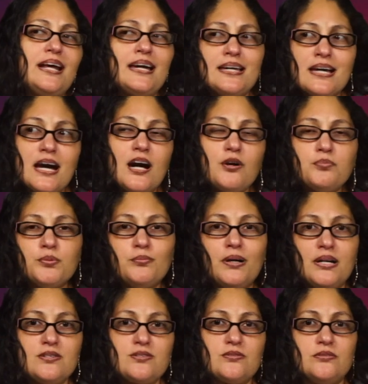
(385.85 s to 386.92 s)
I can
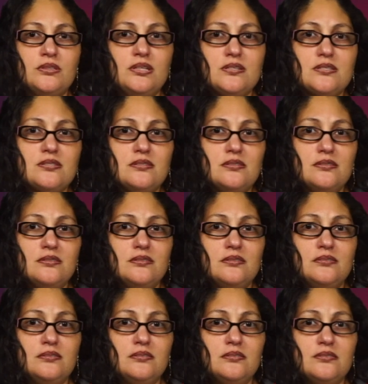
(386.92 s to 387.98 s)
compromise on this.
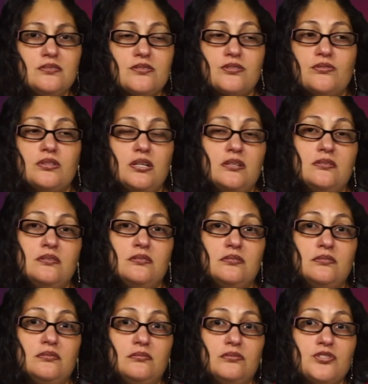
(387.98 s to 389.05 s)
So then
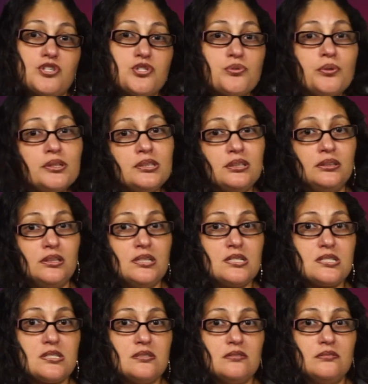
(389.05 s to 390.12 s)
shorten the
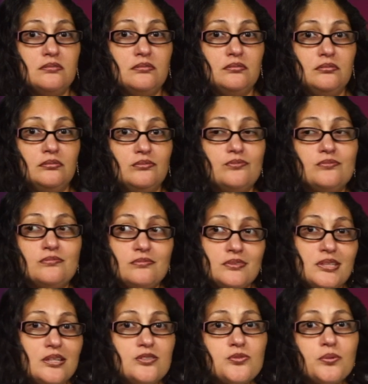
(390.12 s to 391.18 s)
list.
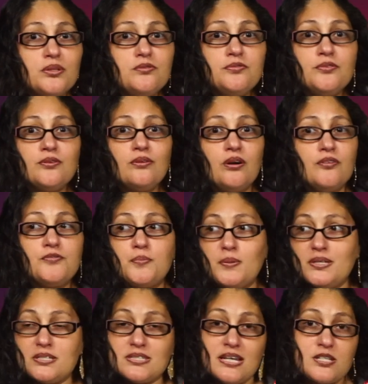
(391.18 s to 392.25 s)
Take 24 off
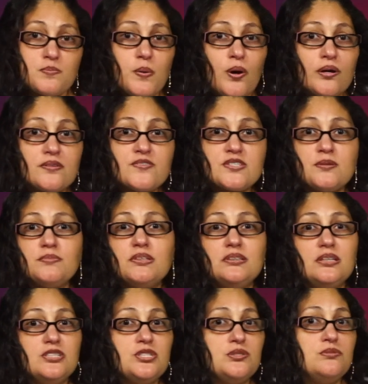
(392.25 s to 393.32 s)
because that's part of something
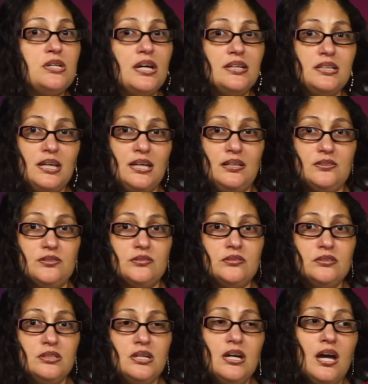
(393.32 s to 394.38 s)
that you can handle,
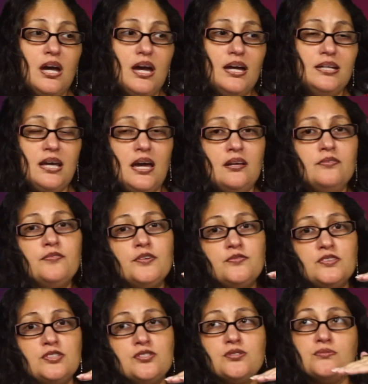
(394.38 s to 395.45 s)
and add
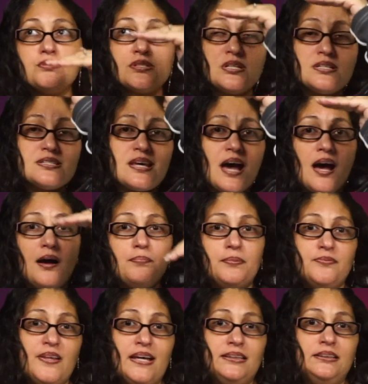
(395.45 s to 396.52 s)
52 to the top
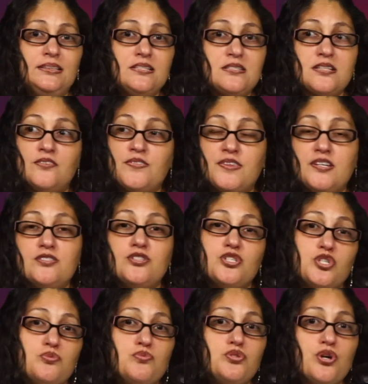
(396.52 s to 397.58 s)
of that list of things
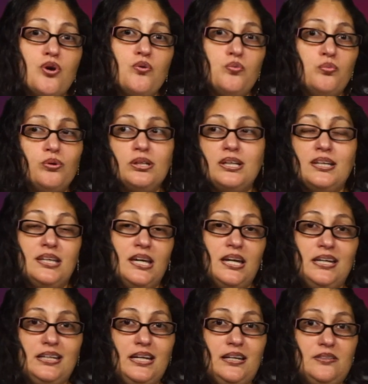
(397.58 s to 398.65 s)
that you don't want and
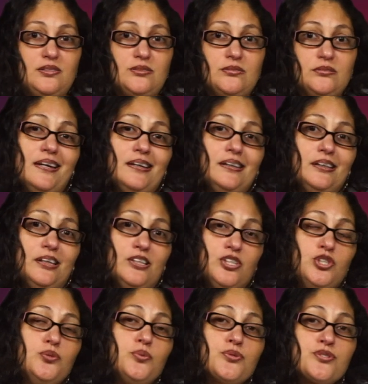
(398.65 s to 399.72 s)
can't handle.
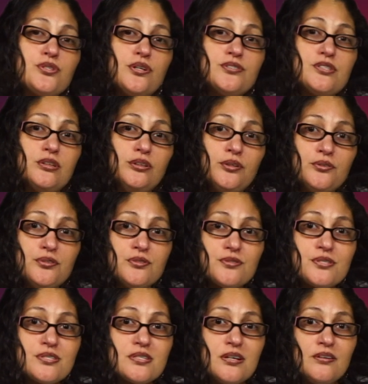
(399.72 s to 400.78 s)
And you will start to learn
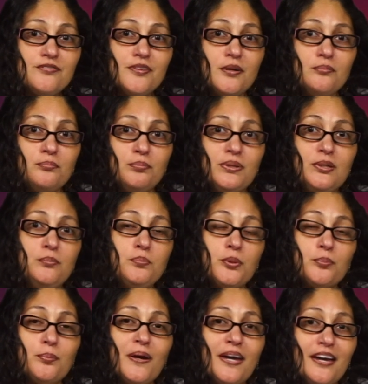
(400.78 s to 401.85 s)
yourself and be
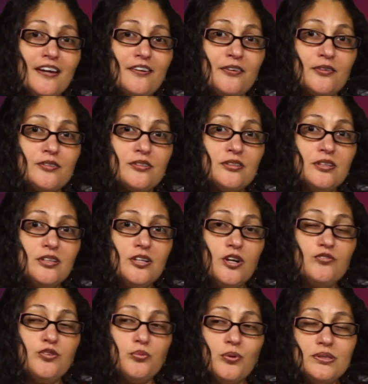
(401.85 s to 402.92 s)
prepared
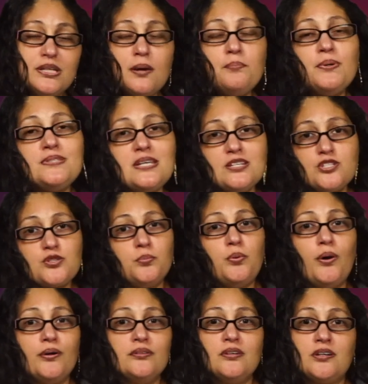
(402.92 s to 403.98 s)
for when that potential
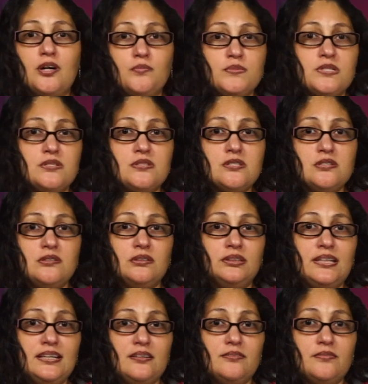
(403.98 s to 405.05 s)
partner comes into your
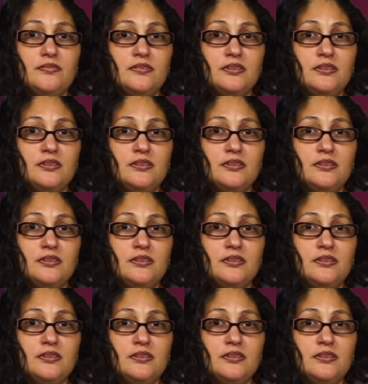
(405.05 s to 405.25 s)
life.